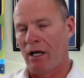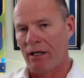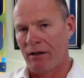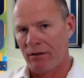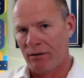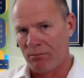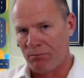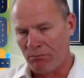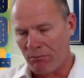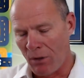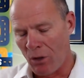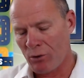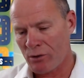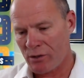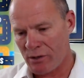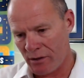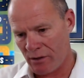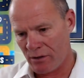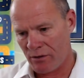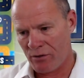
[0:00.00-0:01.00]
Most
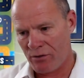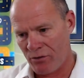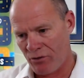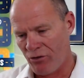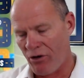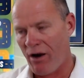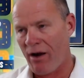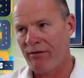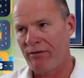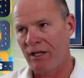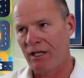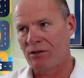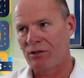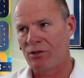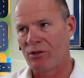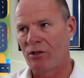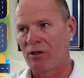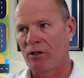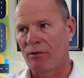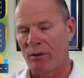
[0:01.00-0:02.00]
of the dry vans
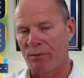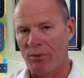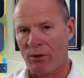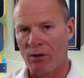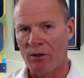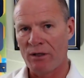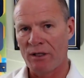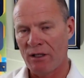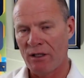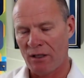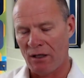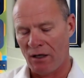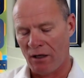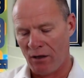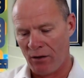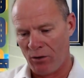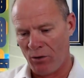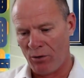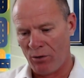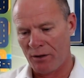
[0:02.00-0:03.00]
you're going to be pulling are
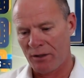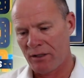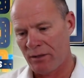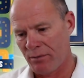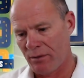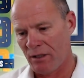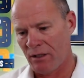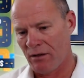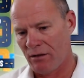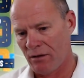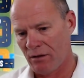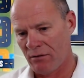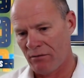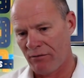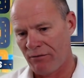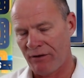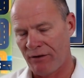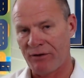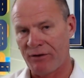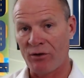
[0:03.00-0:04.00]
going to be
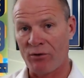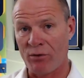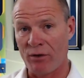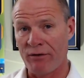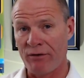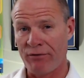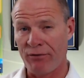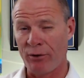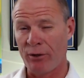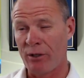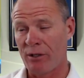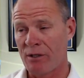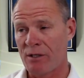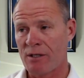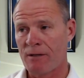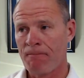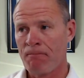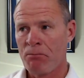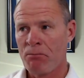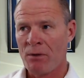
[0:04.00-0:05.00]
53 footers,
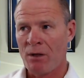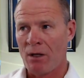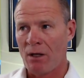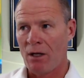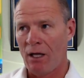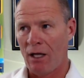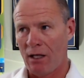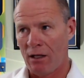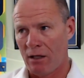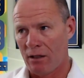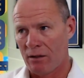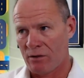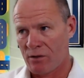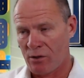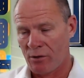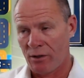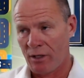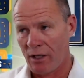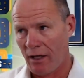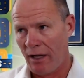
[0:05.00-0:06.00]
and so
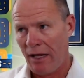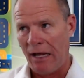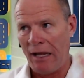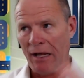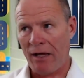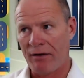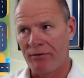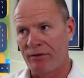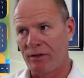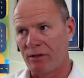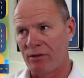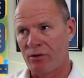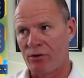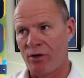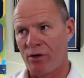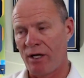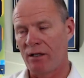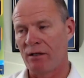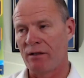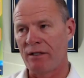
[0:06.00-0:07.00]
you got to have this
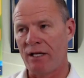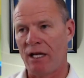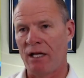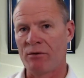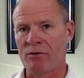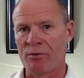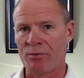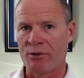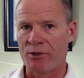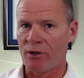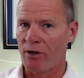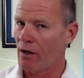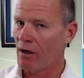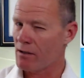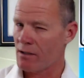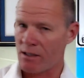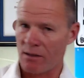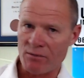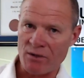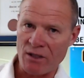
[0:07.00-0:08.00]
trailer tandems, but
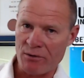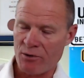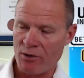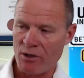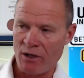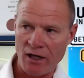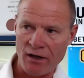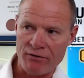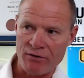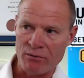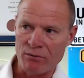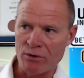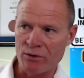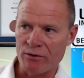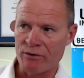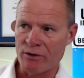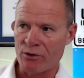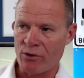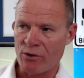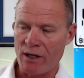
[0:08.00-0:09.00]
sometimes you're going to have to
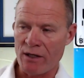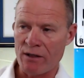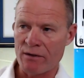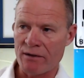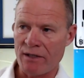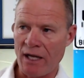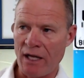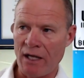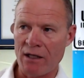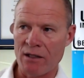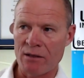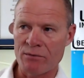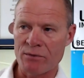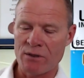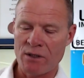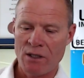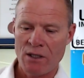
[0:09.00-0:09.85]
move the trailer tandems